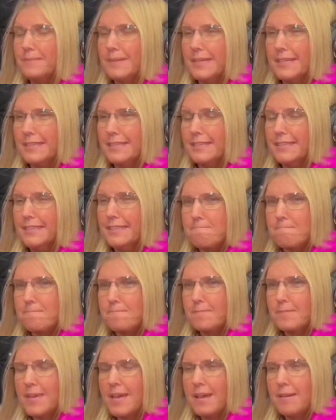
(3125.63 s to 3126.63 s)
know.
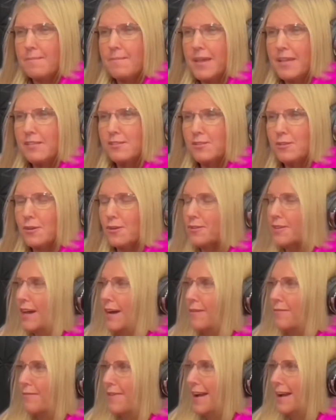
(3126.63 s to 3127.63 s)
Yeah, it makes you go
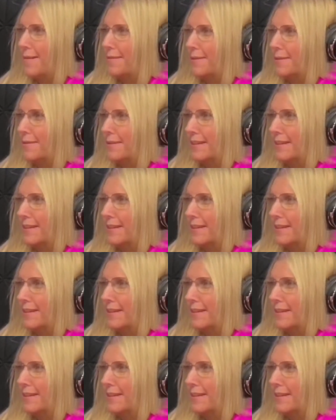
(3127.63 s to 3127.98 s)
down rabbit hole. Like